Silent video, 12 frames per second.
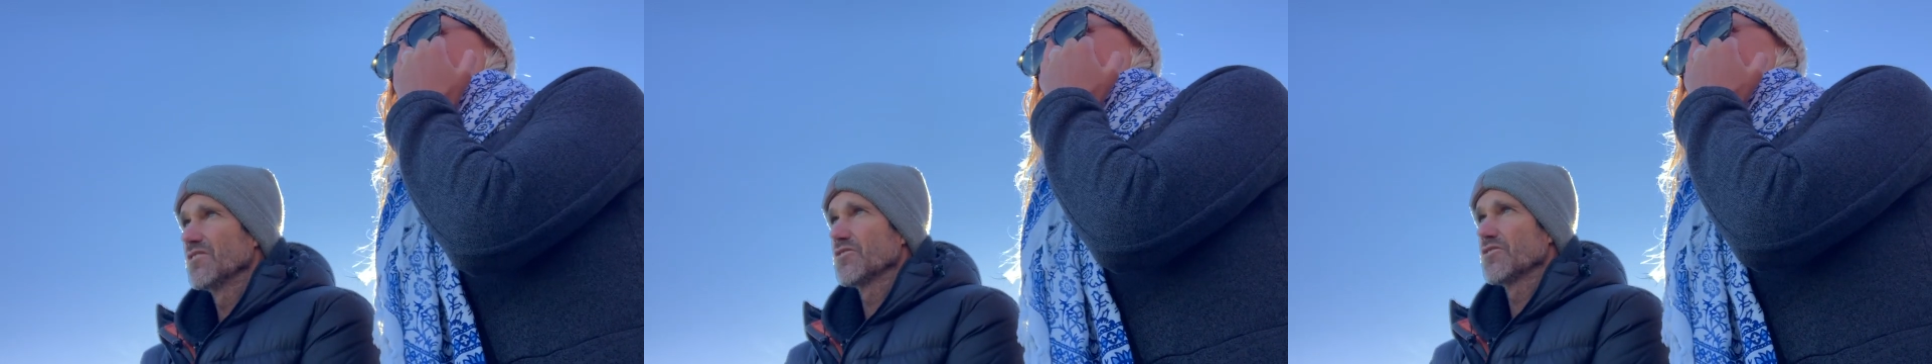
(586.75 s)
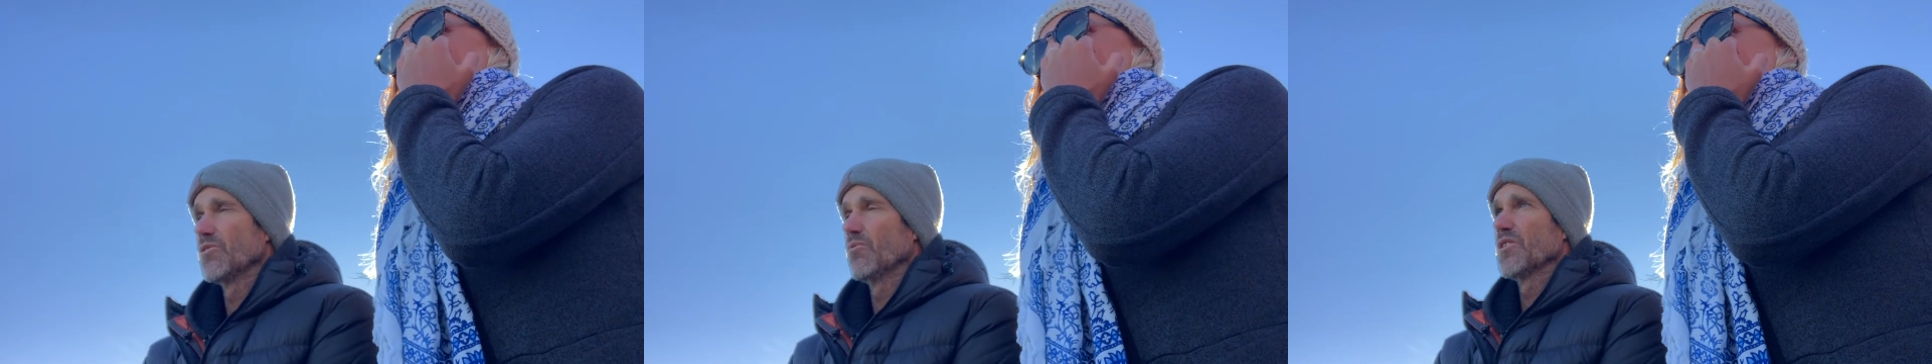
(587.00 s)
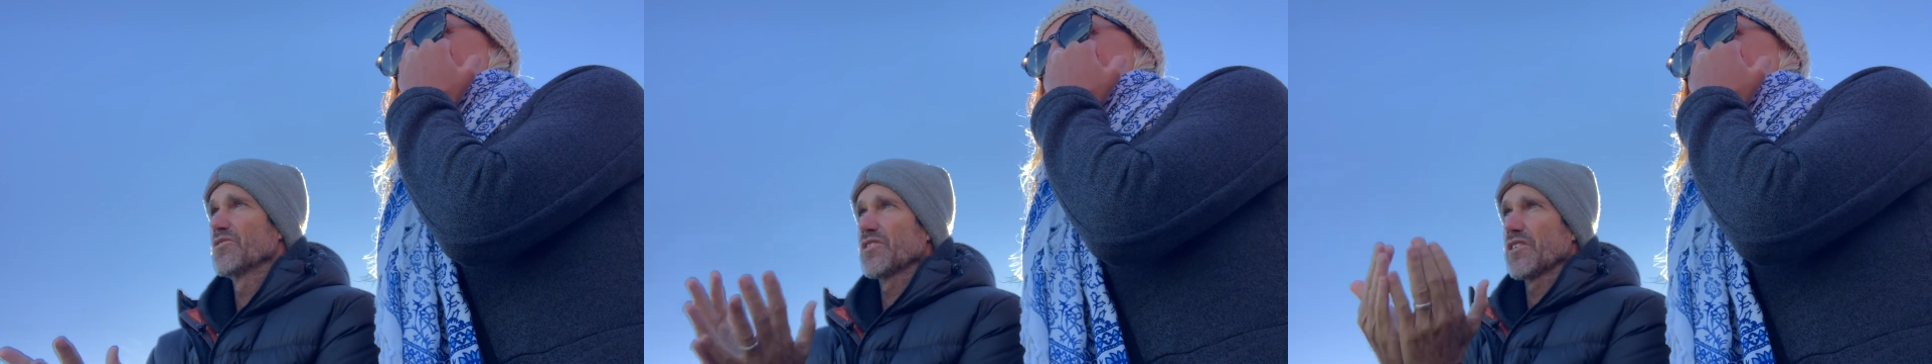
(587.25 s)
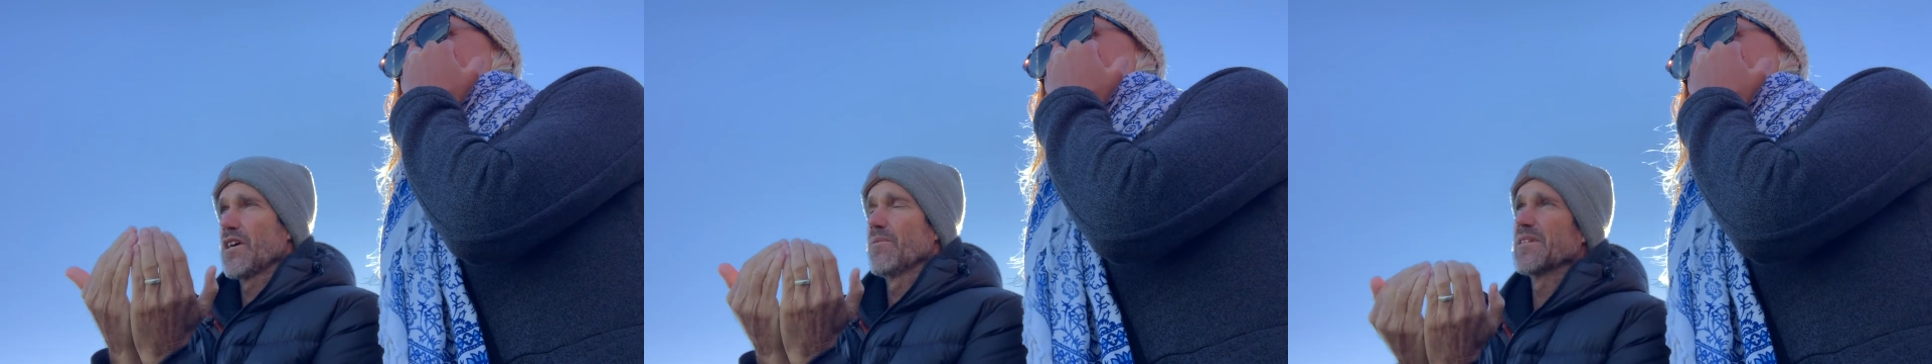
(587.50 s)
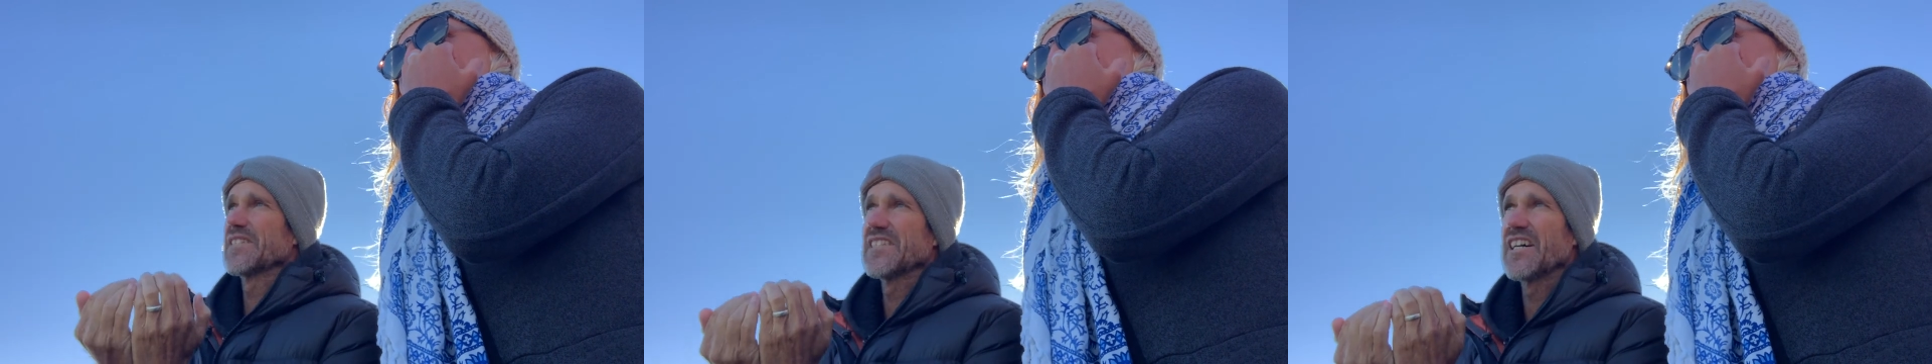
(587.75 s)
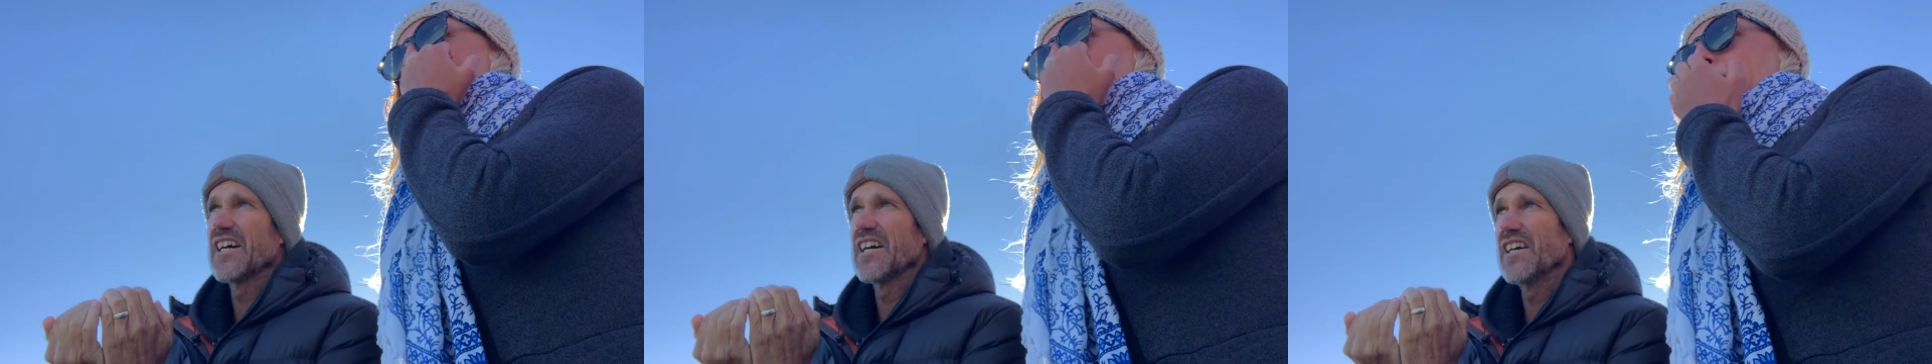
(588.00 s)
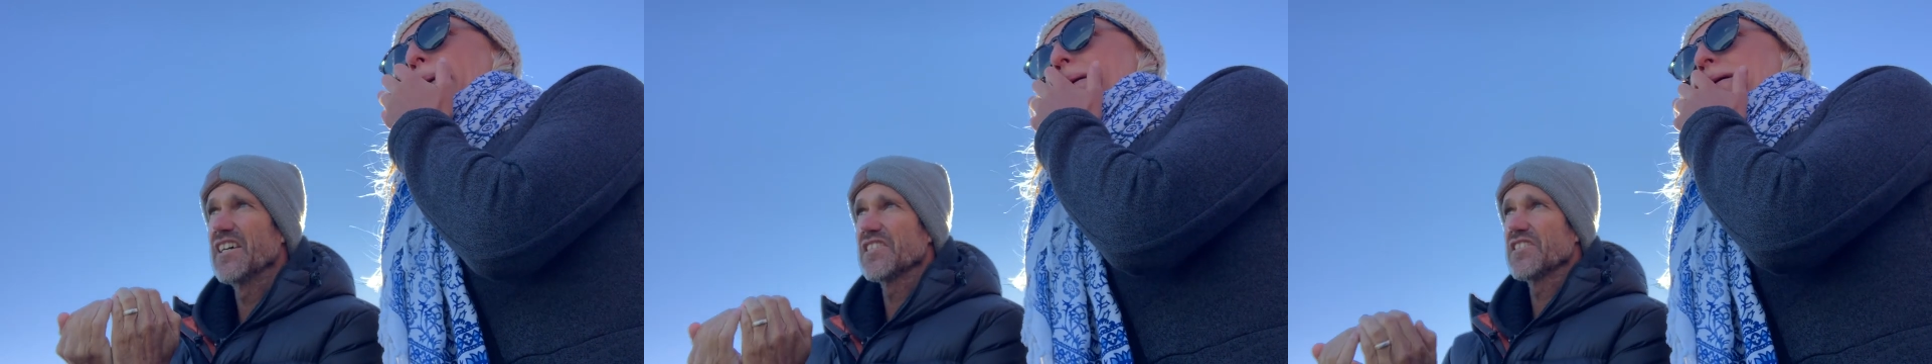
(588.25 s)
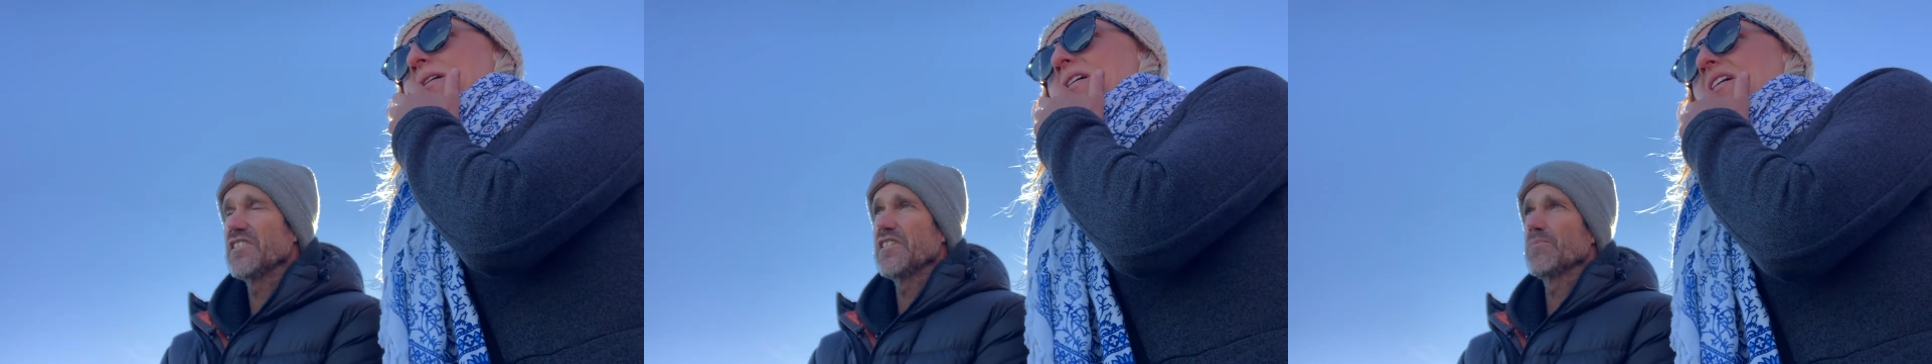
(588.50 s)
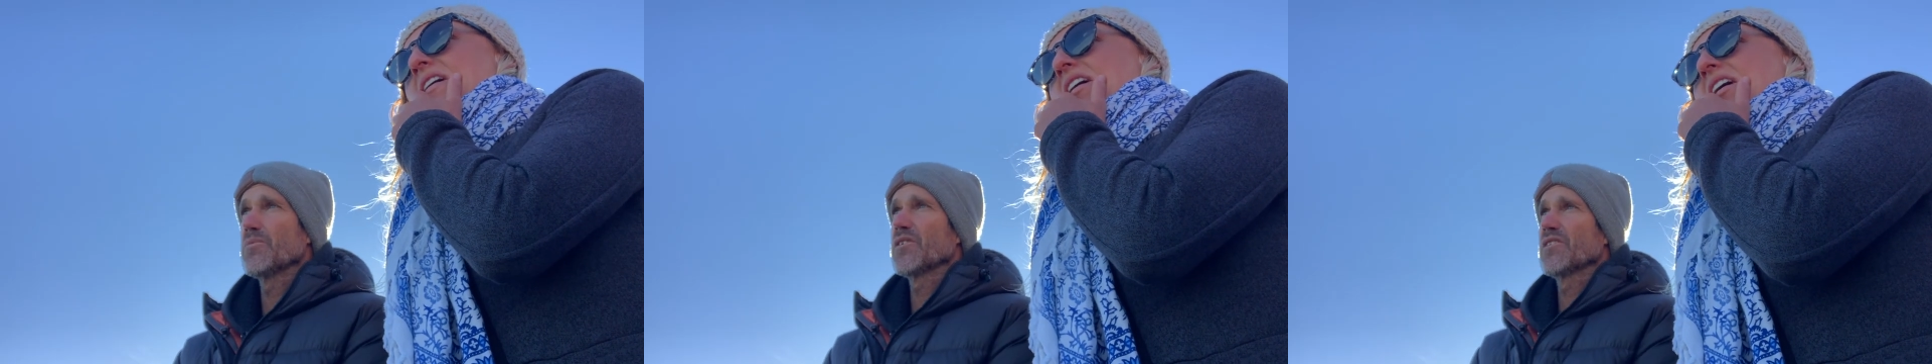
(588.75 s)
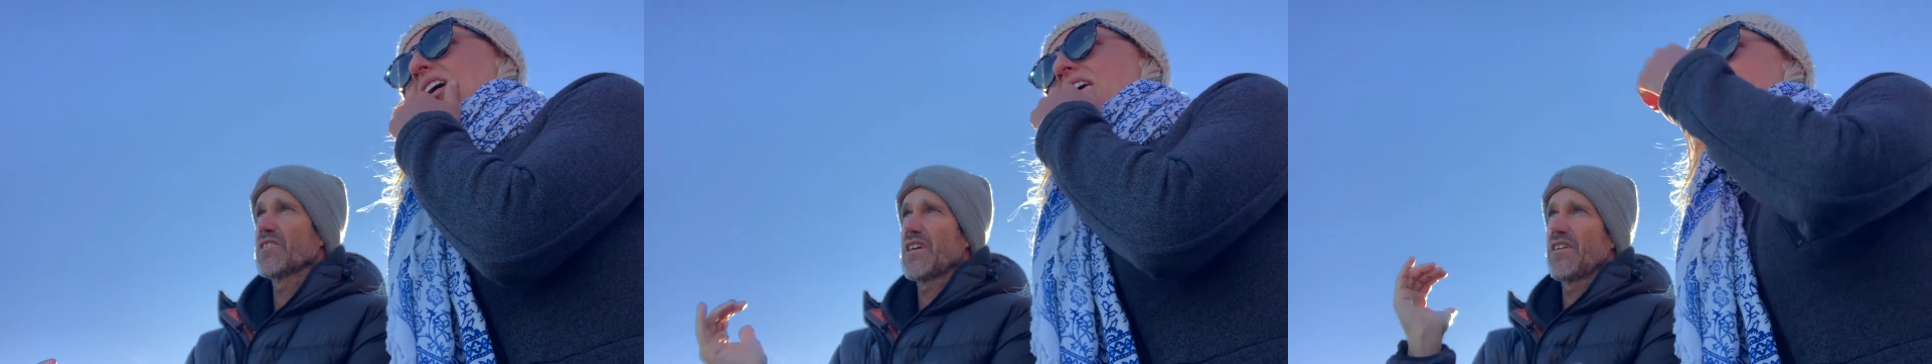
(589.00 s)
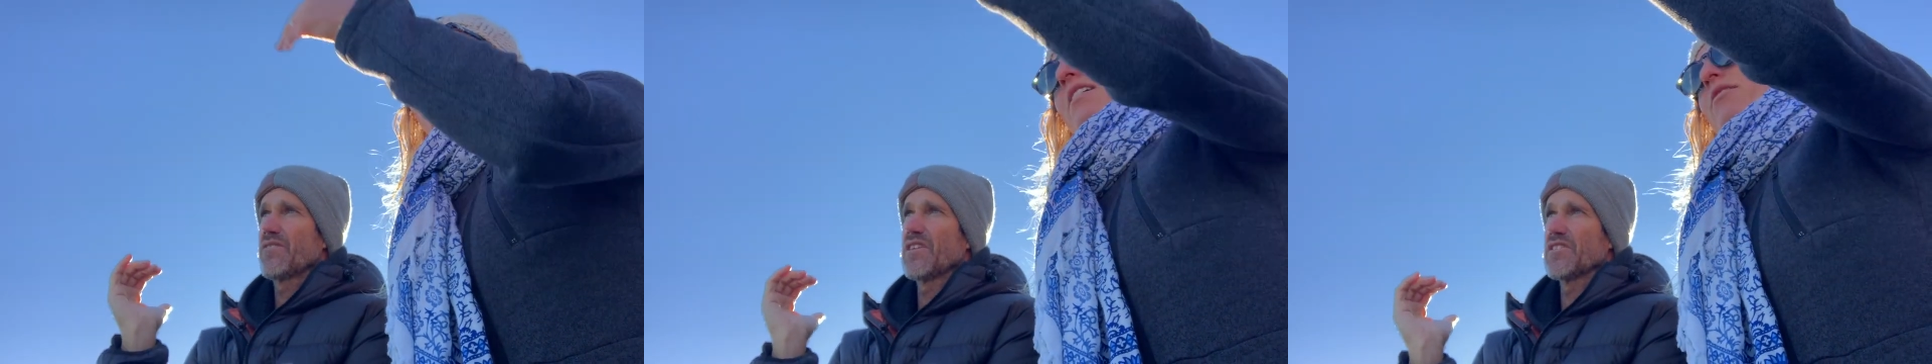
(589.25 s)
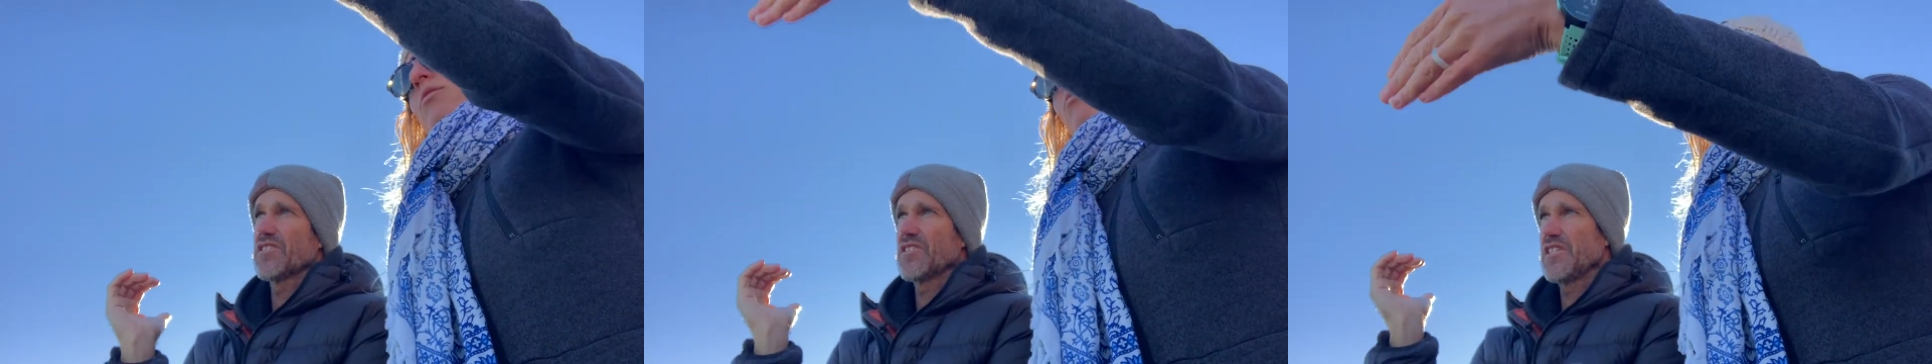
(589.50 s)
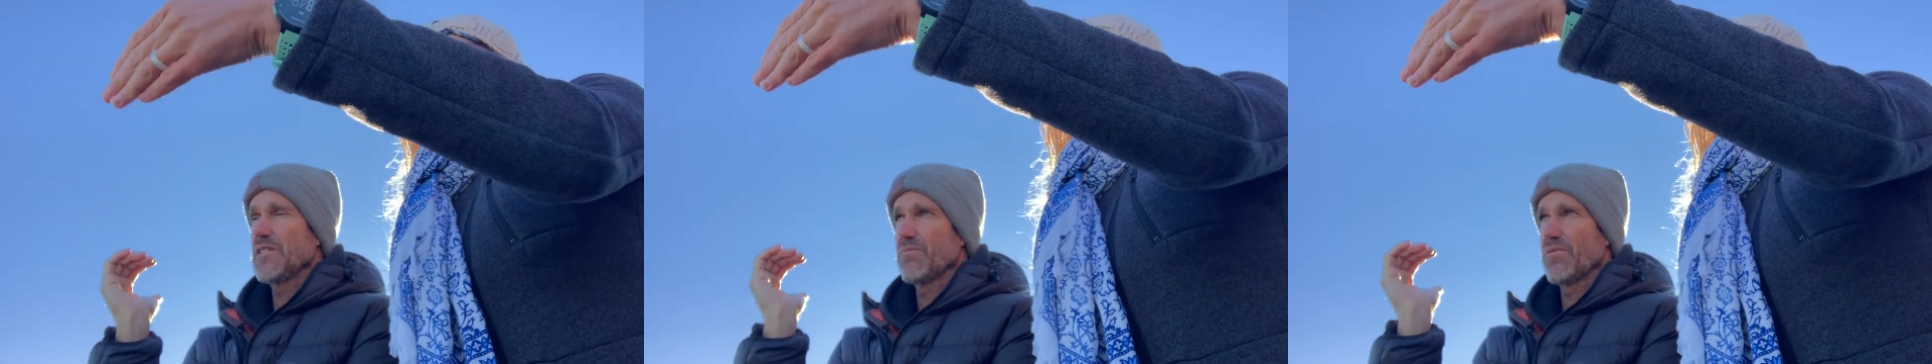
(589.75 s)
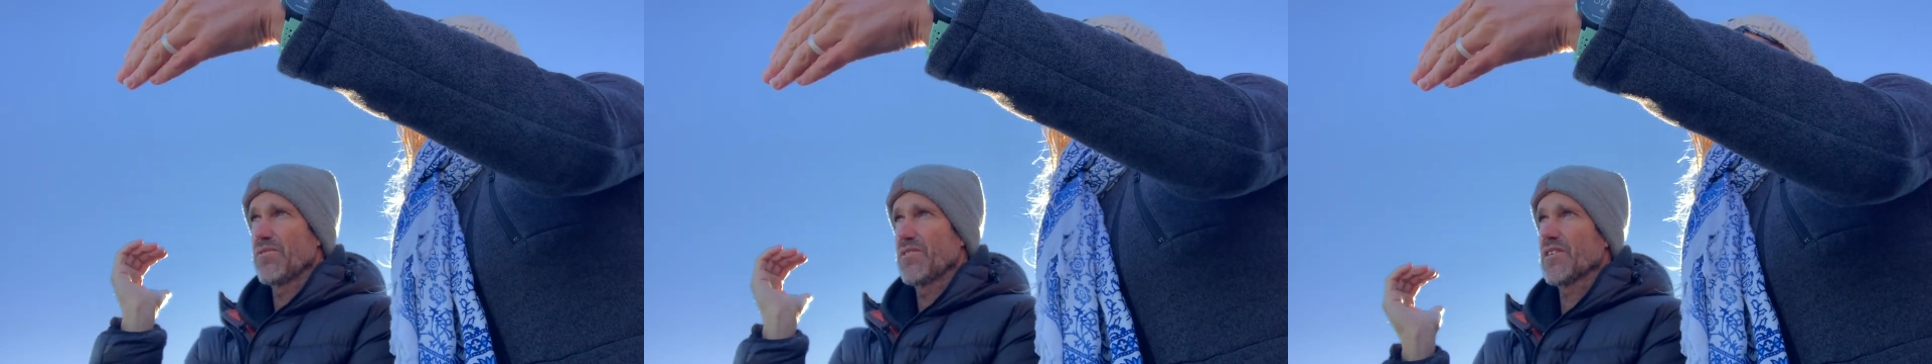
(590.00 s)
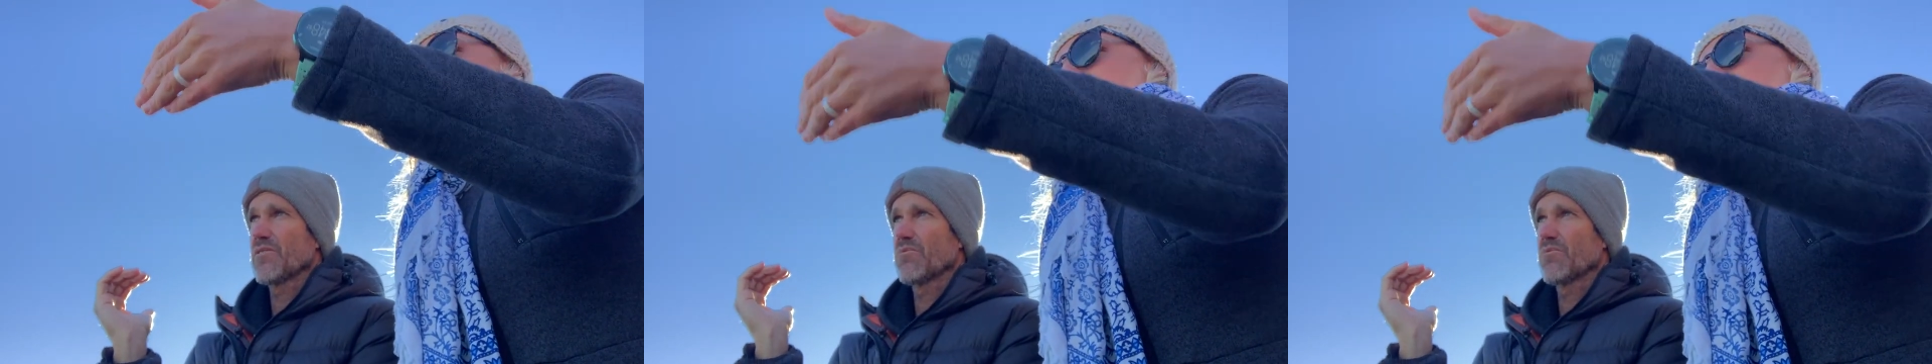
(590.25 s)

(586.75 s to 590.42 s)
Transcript: just the ones that come a touch deeper and have that steep, thick